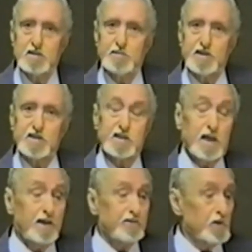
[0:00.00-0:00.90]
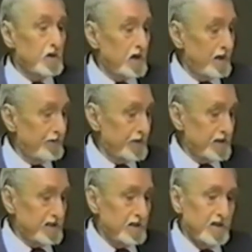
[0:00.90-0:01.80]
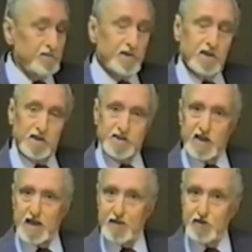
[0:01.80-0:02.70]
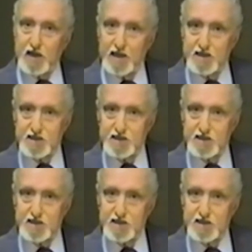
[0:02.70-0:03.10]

because they have no confidence, because they haven't had a